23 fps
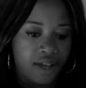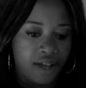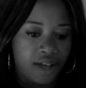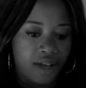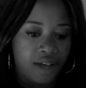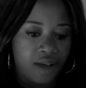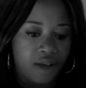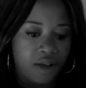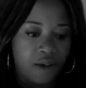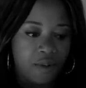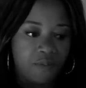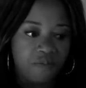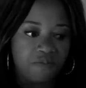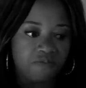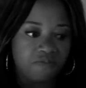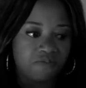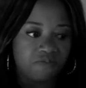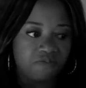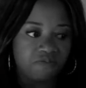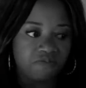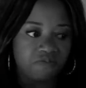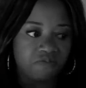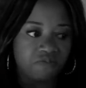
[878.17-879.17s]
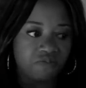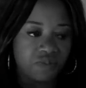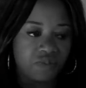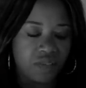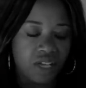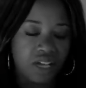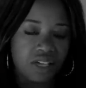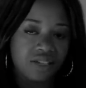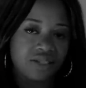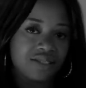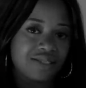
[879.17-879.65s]

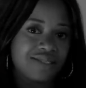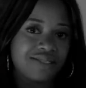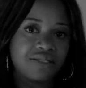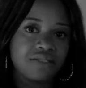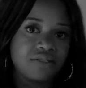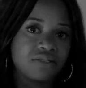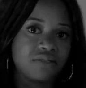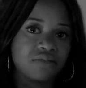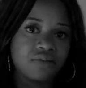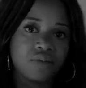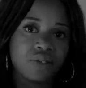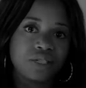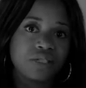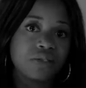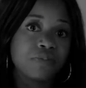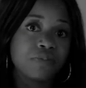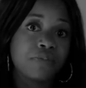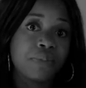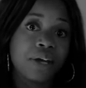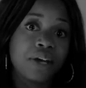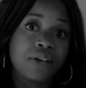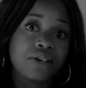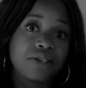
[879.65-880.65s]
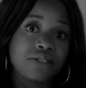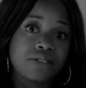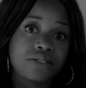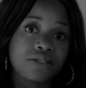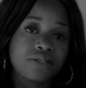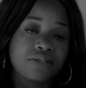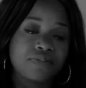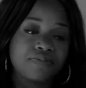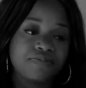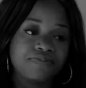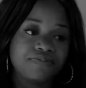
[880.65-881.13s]
I still was
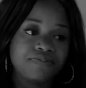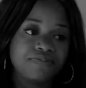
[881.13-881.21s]
embarrassed